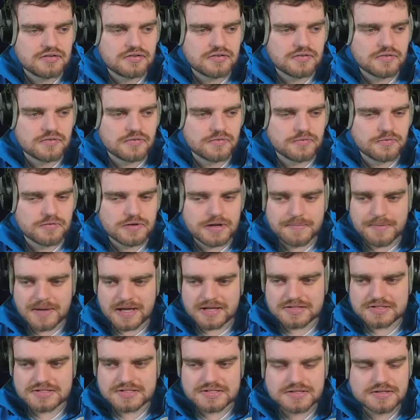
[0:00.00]

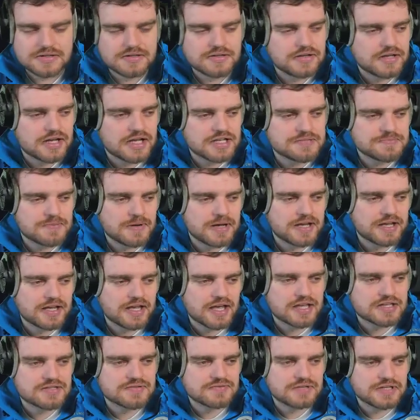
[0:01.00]
rebounds. That's my
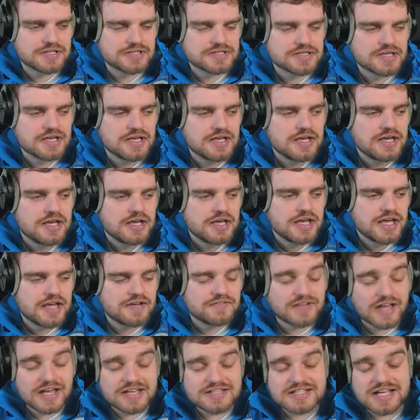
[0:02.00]
guess for these.
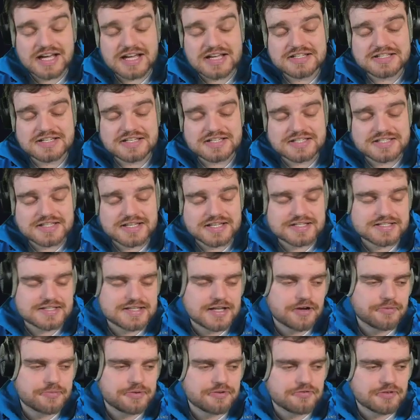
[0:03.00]
If Dyson Daniels assists,
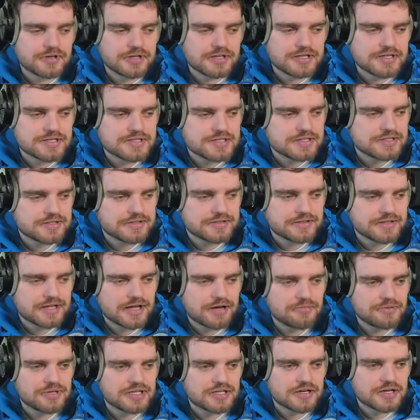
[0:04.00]
that would be really easy. That
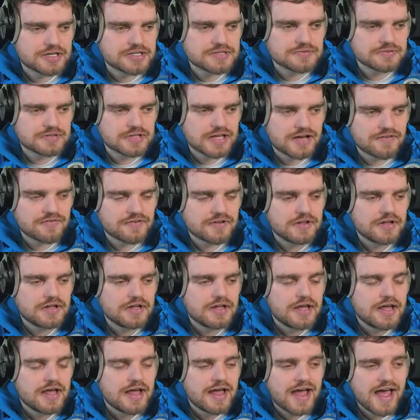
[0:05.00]
would be a nice one to
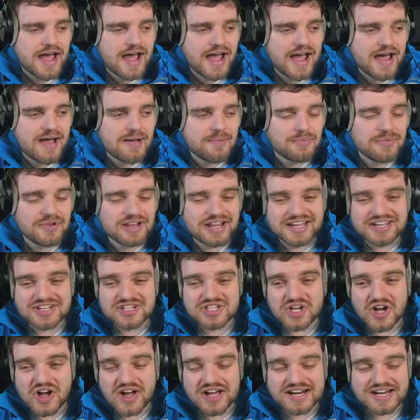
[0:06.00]
have. But like
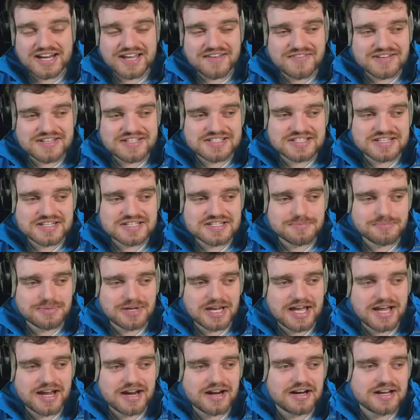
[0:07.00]
Shawn Livingston as a
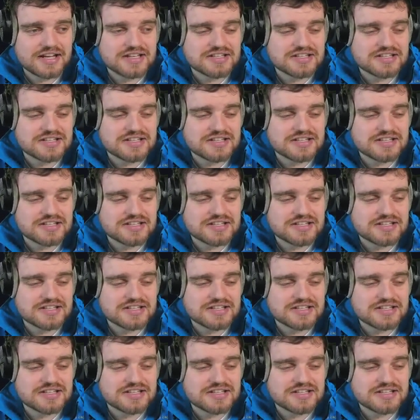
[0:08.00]
player is